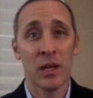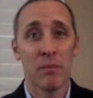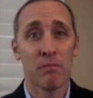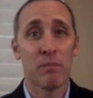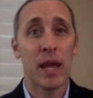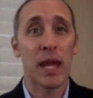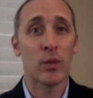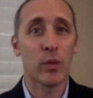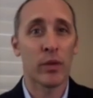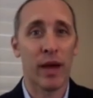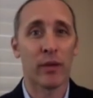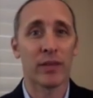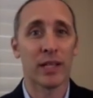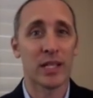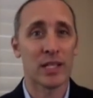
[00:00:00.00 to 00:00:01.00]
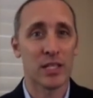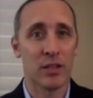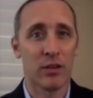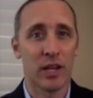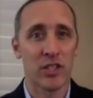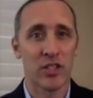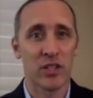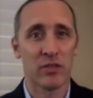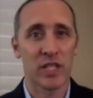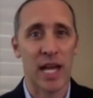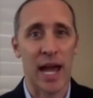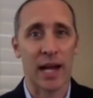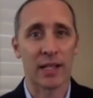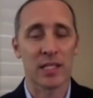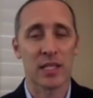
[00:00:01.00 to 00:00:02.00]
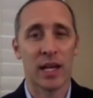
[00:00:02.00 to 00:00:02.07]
made without the consideration of tax,